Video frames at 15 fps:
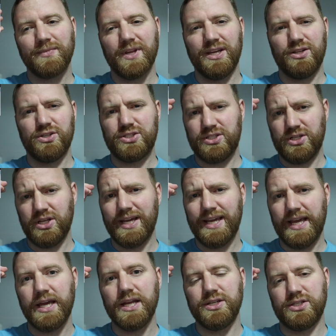and there's still a
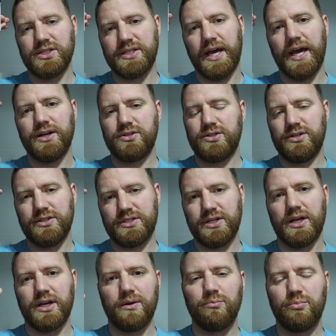hinge attached, so it's
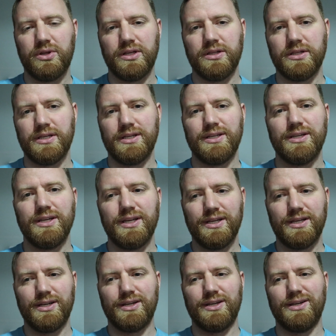not completely,
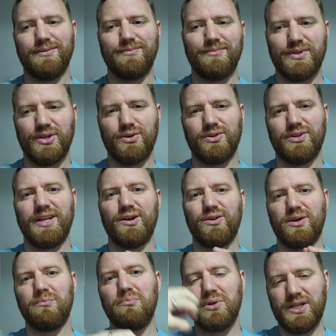they don't
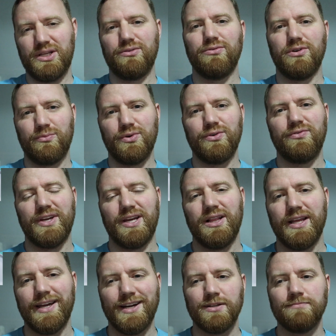completely remove that
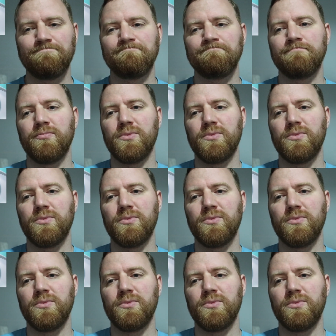layer.